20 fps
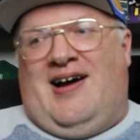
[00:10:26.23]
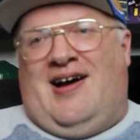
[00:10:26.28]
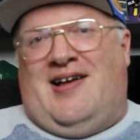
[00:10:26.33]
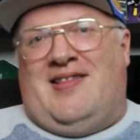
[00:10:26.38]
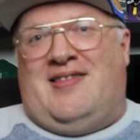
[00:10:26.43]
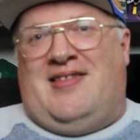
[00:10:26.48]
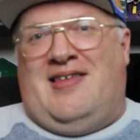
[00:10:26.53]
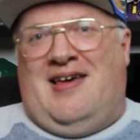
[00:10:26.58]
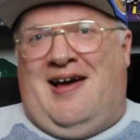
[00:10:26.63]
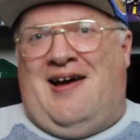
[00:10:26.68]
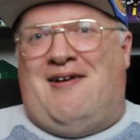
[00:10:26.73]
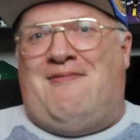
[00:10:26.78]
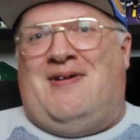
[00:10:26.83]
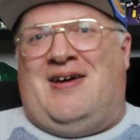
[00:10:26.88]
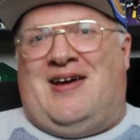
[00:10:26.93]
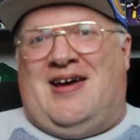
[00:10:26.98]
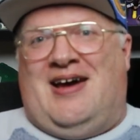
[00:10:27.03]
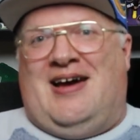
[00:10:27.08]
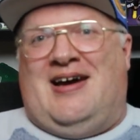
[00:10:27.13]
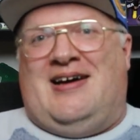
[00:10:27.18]
And then
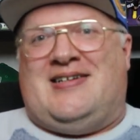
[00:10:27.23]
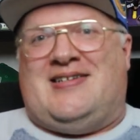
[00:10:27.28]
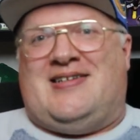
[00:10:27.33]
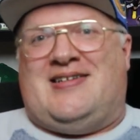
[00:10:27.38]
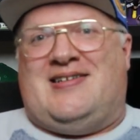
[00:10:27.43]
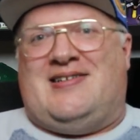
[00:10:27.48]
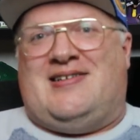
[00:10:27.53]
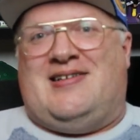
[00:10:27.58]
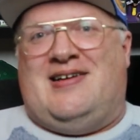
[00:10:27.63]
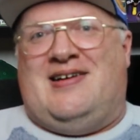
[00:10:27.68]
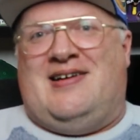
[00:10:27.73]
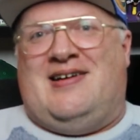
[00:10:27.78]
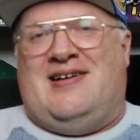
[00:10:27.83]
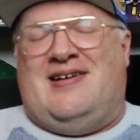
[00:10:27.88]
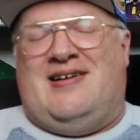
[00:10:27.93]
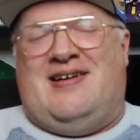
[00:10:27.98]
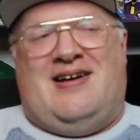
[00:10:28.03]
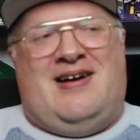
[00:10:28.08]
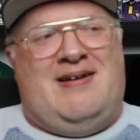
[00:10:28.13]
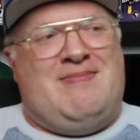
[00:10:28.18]
we get
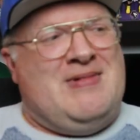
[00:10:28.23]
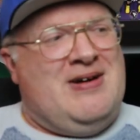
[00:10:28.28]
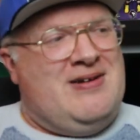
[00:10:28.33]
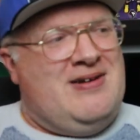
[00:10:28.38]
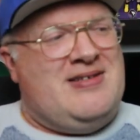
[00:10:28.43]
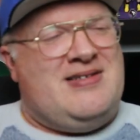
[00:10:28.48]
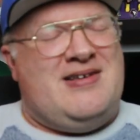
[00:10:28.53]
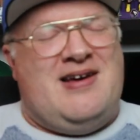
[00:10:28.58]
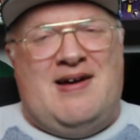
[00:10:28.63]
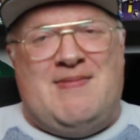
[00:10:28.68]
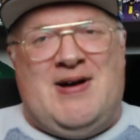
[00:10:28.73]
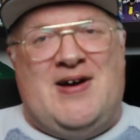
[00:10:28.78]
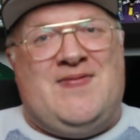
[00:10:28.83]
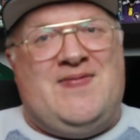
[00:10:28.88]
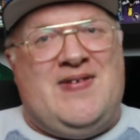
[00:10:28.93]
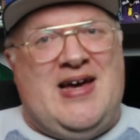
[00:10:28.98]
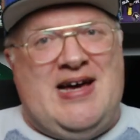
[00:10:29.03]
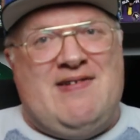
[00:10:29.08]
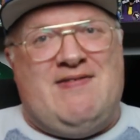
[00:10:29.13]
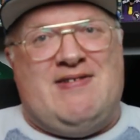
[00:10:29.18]
to, I'm going to say my
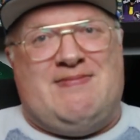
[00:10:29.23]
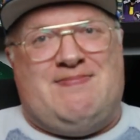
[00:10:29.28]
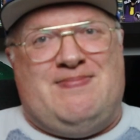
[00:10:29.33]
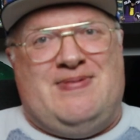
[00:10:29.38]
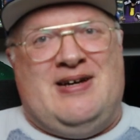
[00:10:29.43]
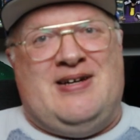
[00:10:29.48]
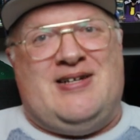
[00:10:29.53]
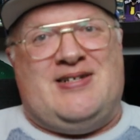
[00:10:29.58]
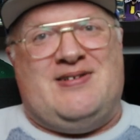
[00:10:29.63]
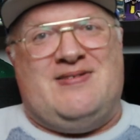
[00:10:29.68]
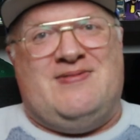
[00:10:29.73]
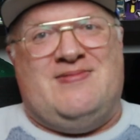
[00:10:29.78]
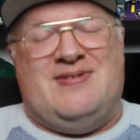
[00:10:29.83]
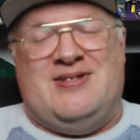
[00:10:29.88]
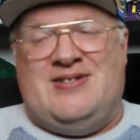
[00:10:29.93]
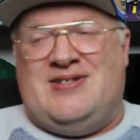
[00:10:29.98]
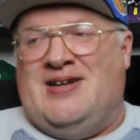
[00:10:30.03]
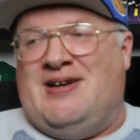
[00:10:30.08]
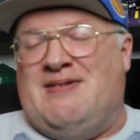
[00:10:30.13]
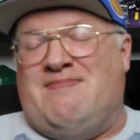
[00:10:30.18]
favourite bit,
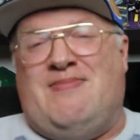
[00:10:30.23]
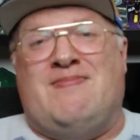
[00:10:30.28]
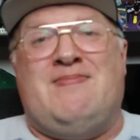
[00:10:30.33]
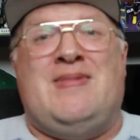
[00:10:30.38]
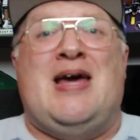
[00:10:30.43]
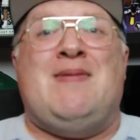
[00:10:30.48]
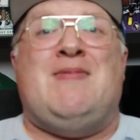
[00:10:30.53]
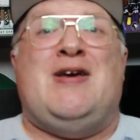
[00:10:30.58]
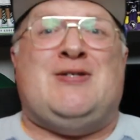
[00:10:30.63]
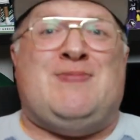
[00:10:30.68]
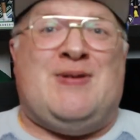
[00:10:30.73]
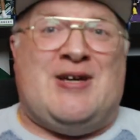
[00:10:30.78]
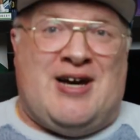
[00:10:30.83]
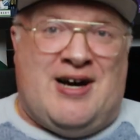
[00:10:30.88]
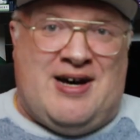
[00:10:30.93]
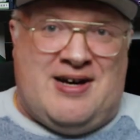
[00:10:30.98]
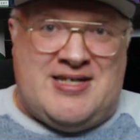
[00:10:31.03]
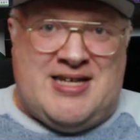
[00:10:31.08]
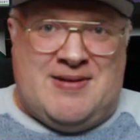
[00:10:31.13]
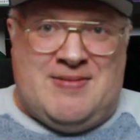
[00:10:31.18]
which, and maybe it's
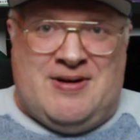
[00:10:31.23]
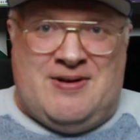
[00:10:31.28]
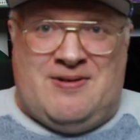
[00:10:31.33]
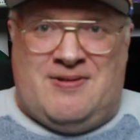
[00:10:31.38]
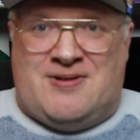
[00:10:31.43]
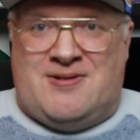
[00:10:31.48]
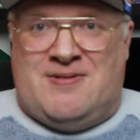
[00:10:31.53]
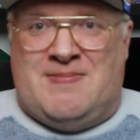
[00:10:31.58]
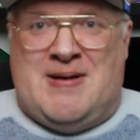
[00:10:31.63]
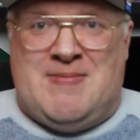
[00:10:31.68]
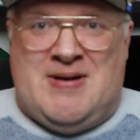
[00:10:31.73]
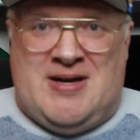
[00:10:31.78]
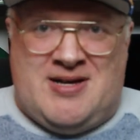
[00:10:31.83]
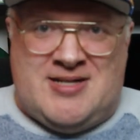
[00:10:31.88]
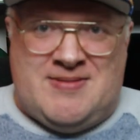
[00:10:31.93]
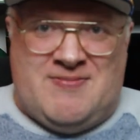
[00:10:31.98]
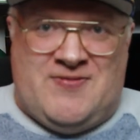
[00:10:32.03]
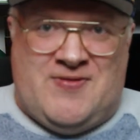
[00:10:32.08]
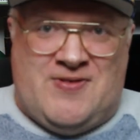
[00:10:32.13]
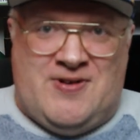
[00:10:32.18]
because I'm older, maybe
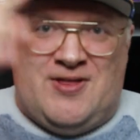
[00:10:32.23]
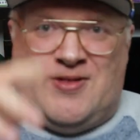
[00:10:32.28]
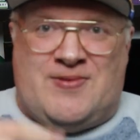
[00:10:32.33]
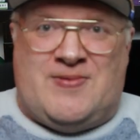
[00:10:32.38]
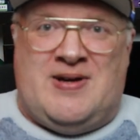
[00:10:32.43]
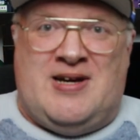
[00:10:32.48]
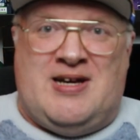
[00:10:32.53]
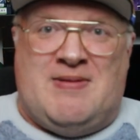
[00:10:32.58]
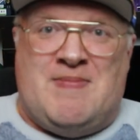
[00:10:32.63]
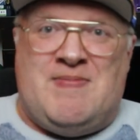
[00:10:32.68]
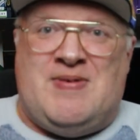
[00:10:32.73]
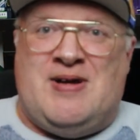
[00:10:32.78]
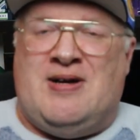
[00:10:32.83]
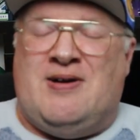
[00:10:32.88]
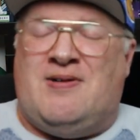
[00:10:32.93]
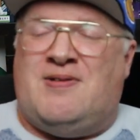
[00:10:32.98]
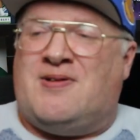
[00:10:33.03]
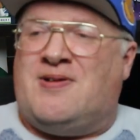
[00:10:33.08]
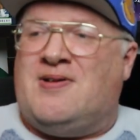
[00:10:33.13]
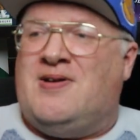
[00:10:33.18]
because I'm 43, I'm a bit
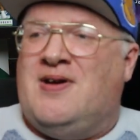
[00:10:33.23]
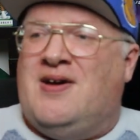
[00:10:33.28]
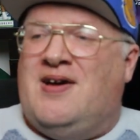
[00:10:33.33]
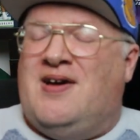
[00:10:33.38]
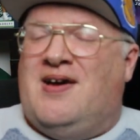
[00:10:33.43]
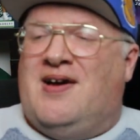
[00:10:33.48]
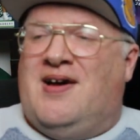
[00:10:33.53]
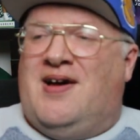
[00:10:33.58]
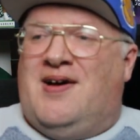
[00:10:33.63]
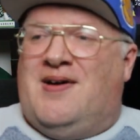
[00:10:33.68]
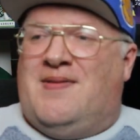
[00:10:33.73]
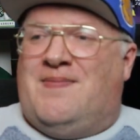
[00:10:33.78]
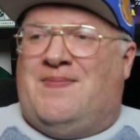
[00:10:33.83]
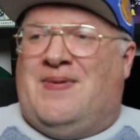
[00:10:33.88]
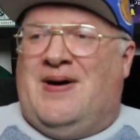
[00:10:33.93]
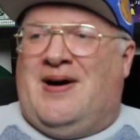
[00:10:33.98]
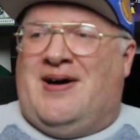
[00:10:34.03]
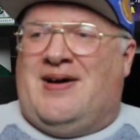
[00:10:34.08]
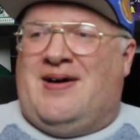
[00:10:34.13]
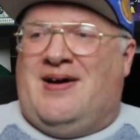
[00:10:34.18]
older,
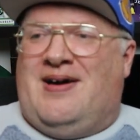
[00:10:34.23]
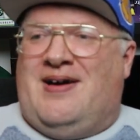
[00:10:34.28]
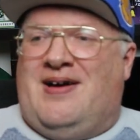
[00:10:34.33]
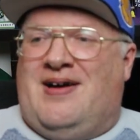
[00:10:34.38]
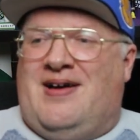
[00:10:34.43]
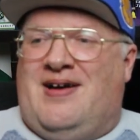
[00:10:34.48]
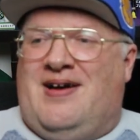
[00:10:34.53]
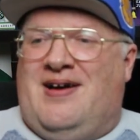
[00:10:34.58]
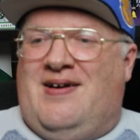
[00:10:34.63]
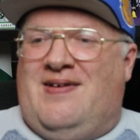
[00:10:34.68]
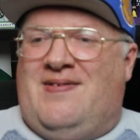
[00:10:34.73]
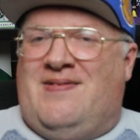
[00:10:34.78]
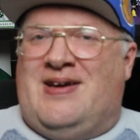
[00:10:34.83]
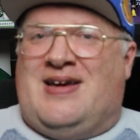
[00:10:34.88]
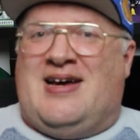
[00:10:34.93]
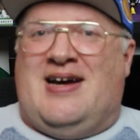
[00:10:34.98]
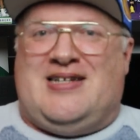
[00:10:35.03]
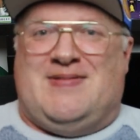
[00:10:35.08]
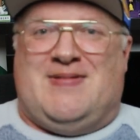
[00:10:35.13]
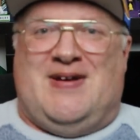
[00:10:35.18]
but we
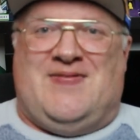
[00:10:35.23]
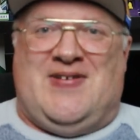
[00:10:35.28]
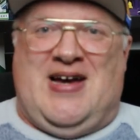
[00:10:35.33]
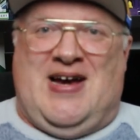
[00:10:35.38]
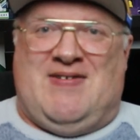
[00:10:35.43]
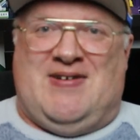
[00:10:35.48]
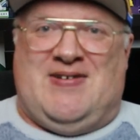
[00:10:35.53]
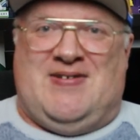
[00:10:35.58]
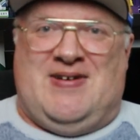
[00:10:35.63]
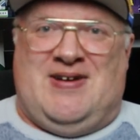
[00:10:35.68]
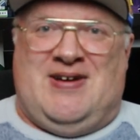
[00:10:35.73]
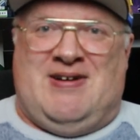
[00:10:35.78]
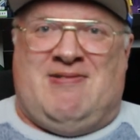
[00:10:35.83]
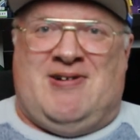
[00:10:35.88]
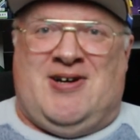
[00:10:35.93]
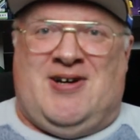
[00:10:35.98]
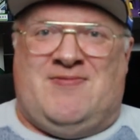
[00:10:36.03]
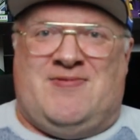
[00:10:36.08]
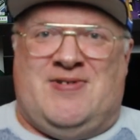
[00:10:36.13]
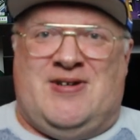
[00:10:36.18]
get to my favourite
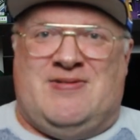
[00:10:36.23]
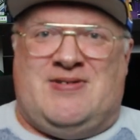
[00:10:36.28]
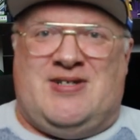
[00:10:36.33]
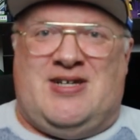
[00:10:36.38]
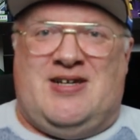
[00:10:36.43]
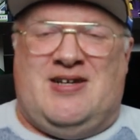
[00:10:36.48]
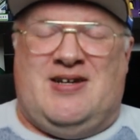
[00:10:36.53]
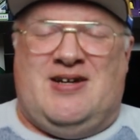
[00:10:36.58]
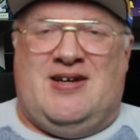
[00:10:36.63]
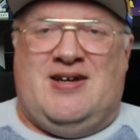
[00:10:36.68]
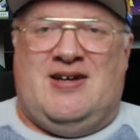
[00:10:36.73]
era of Rudy.